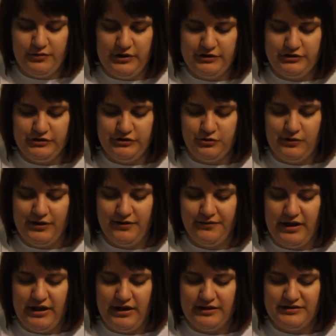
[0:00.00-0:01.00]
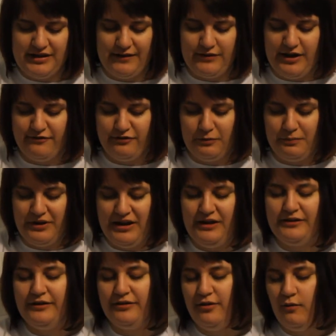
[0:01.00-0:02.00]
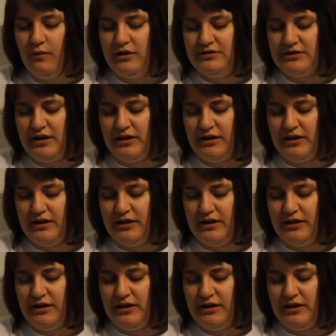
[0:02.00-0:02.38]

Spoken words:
Question 12 is, have you ever peed in the woods?